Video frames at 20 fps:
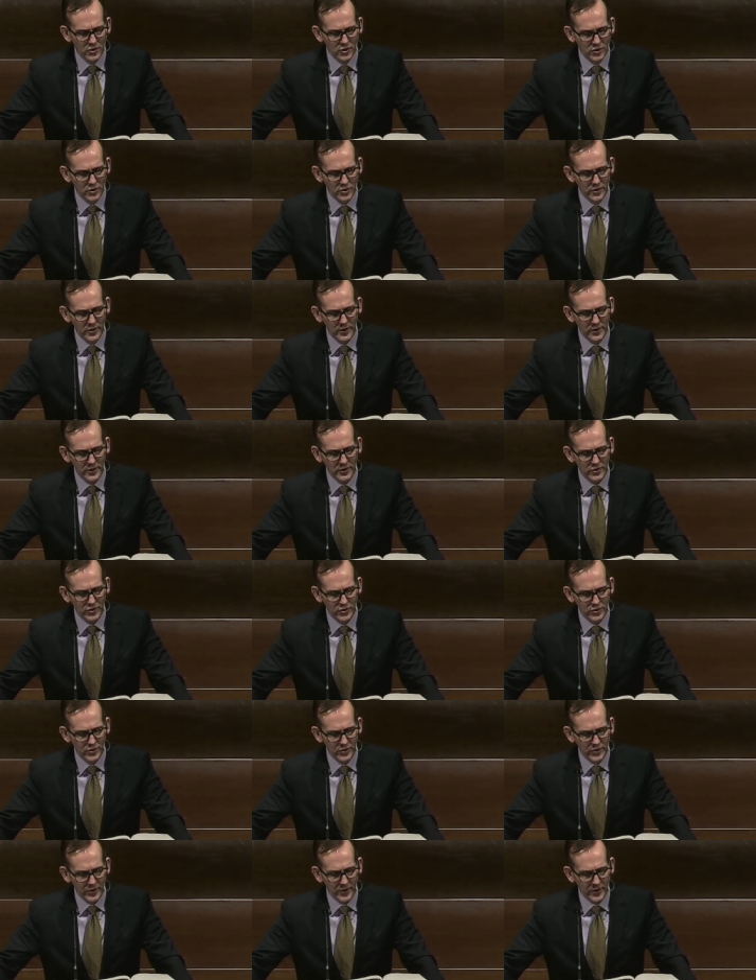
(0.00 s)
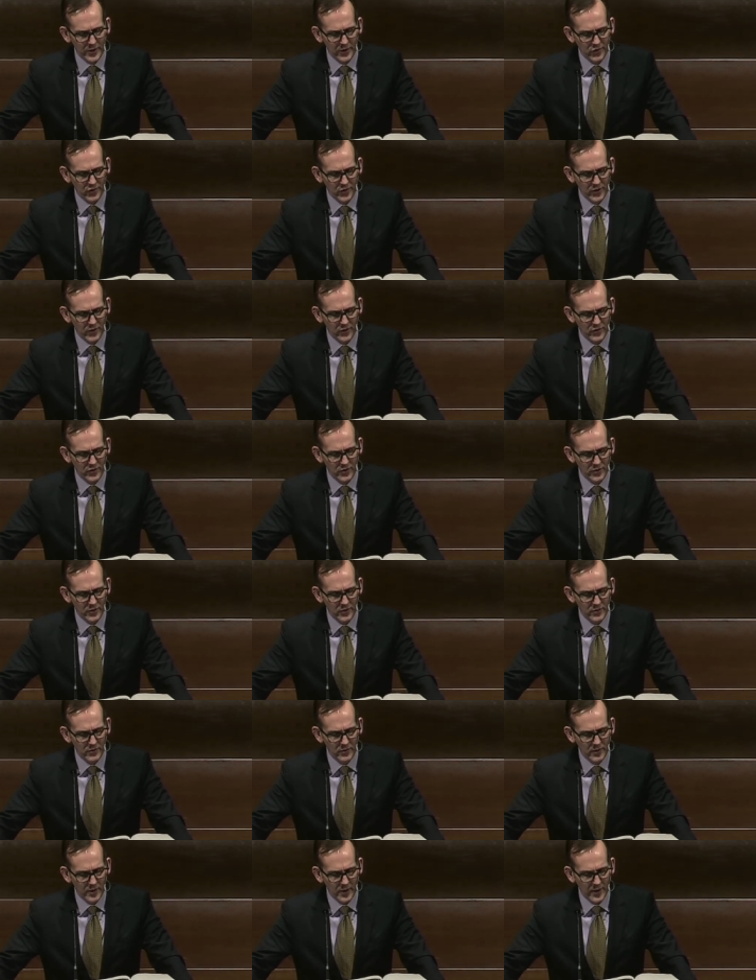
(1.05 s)
Truly, truly, I say to
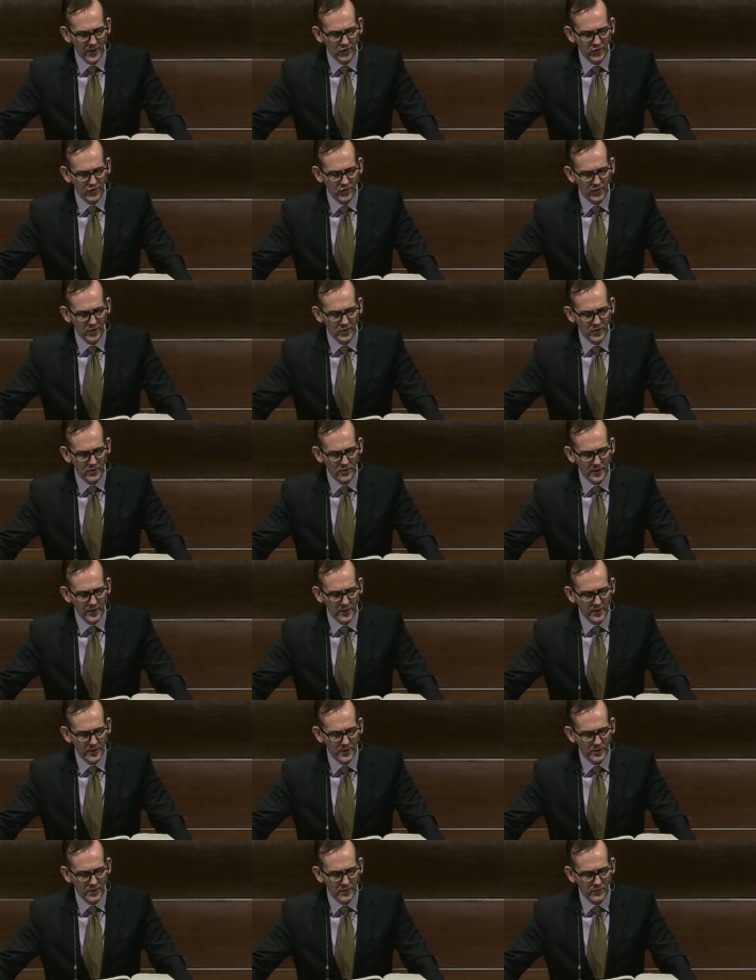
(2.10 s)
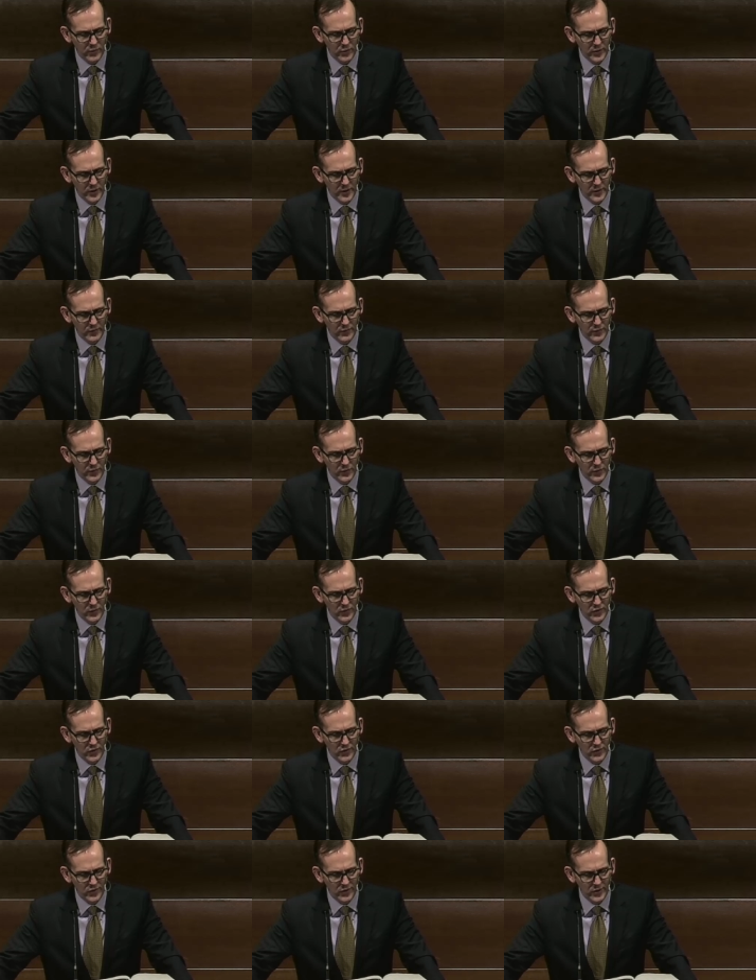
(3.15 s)
you, unless a grain of wheat
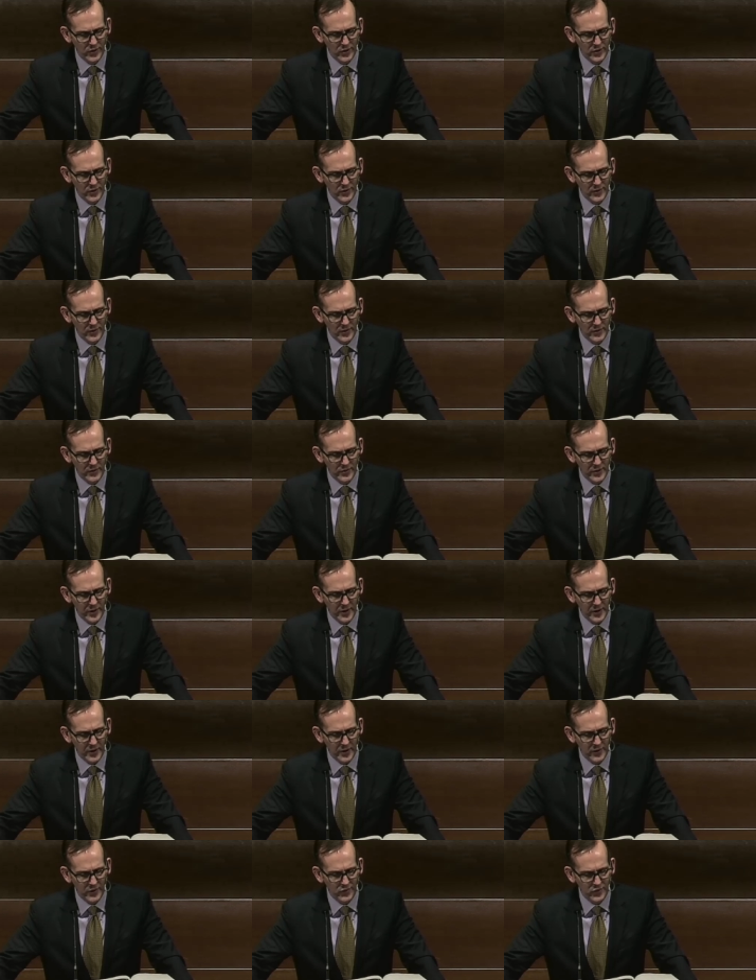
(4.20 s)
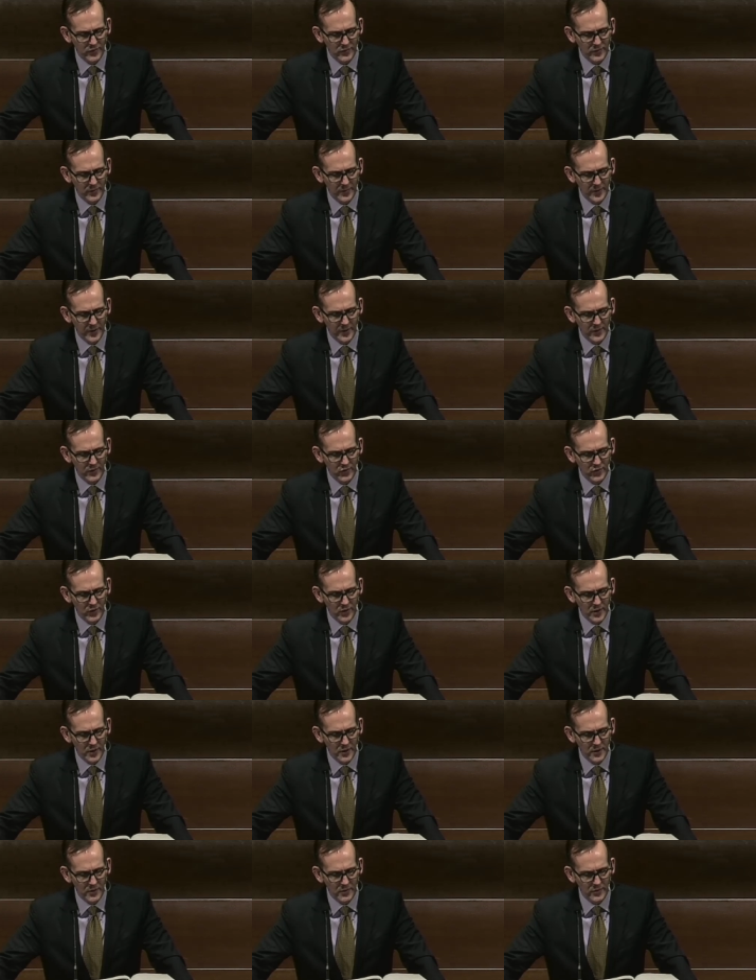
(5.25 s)
falls into the earth and dies, it remains
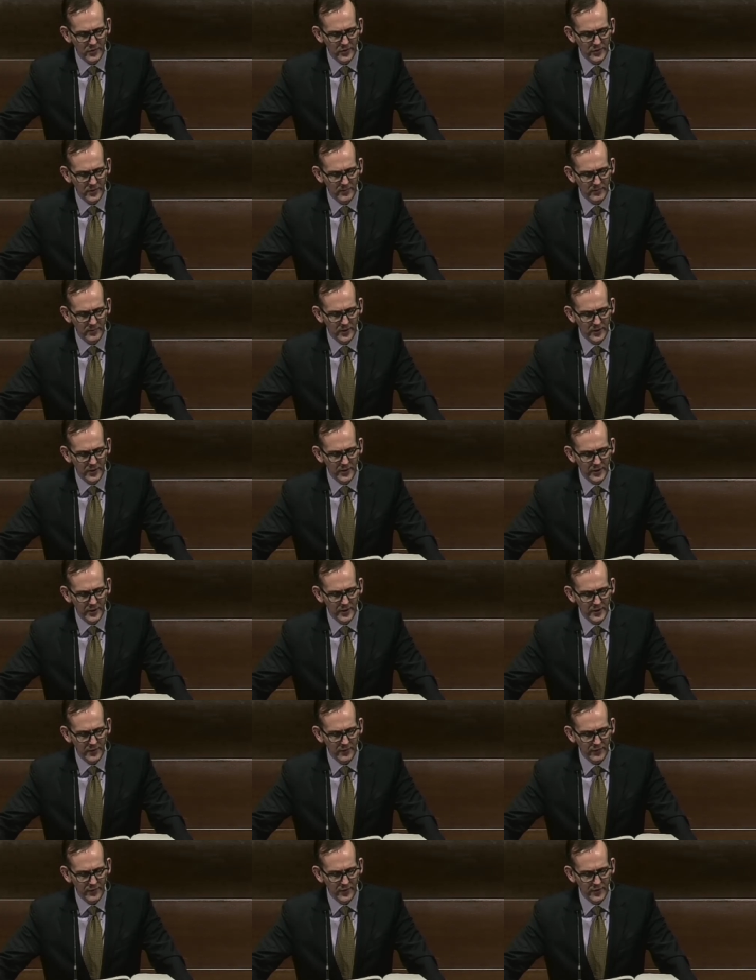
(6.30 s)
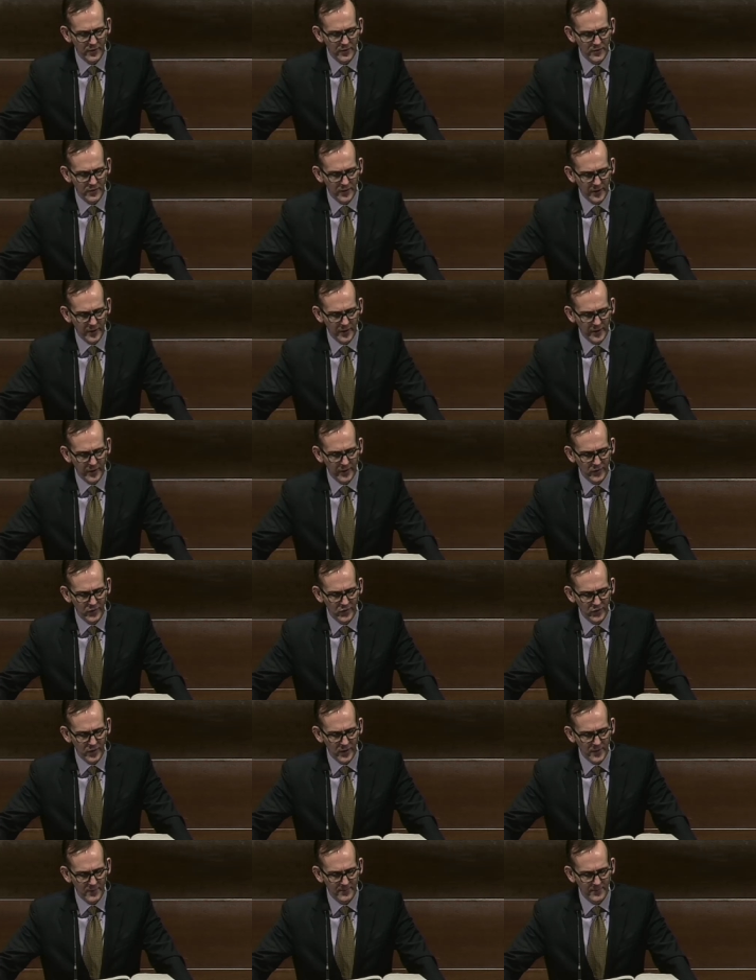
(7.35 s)
alone. But if it
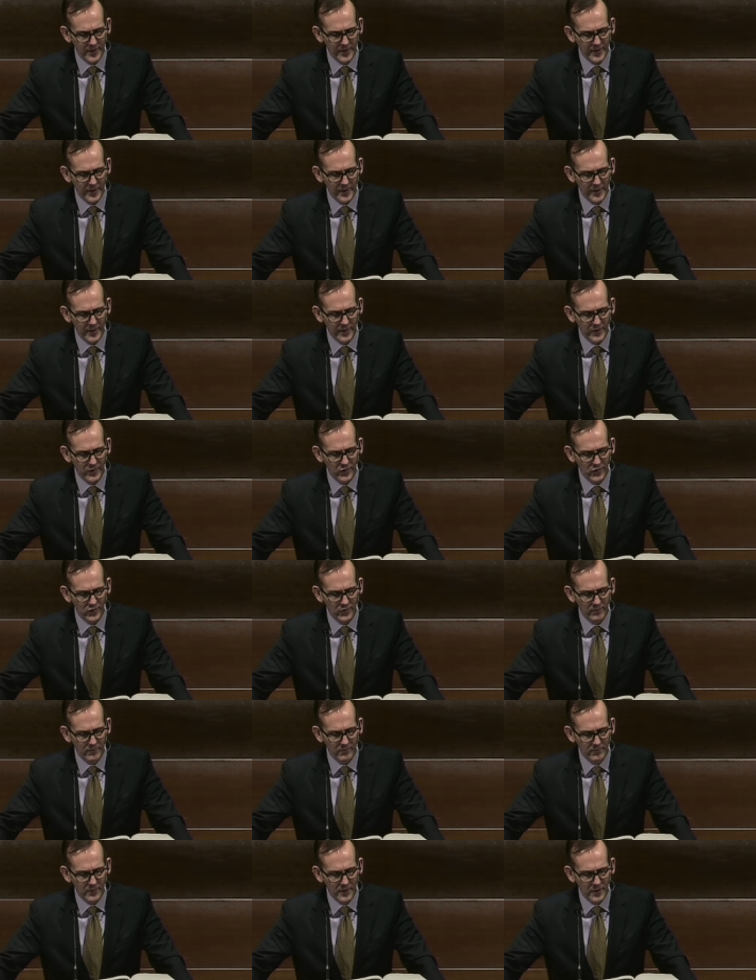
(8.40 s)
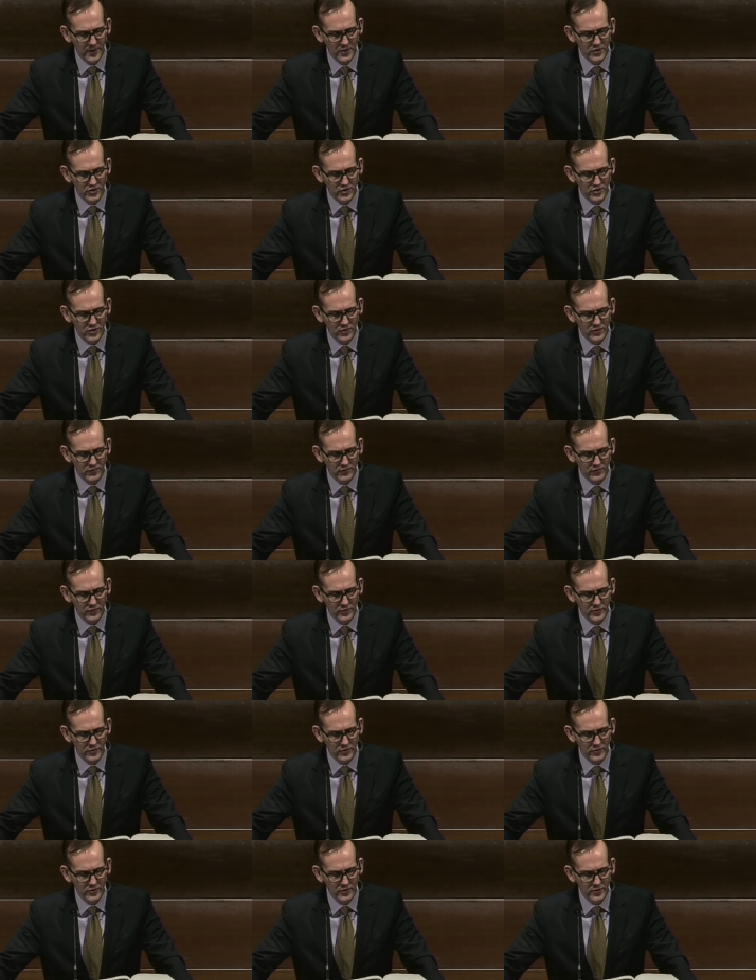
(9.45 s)
dies, it bears much
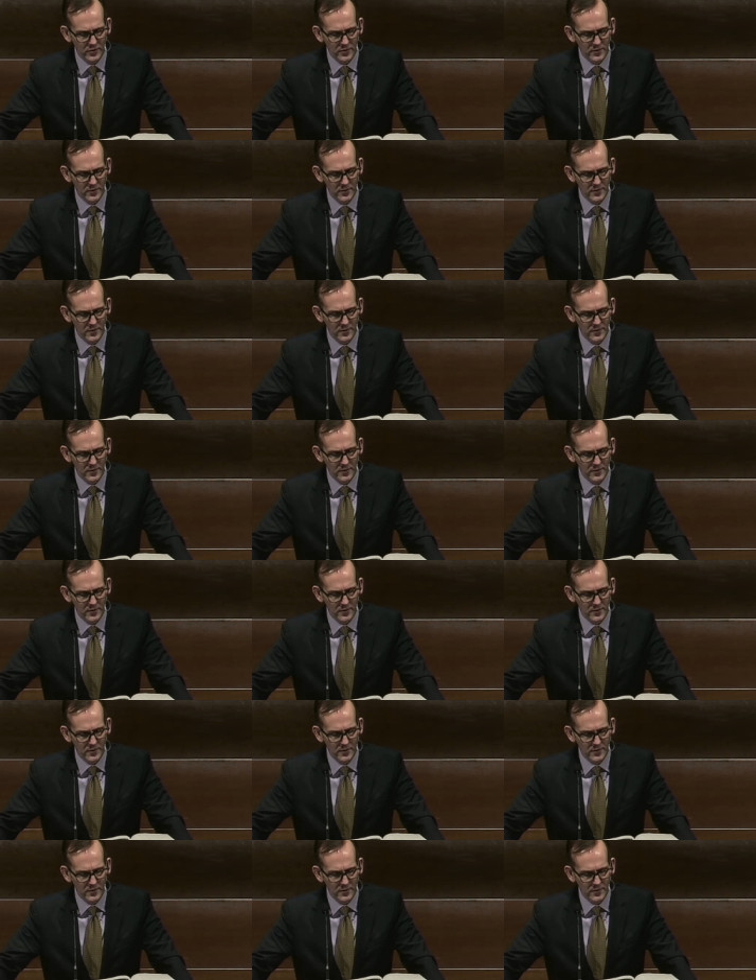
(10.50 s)
fruit.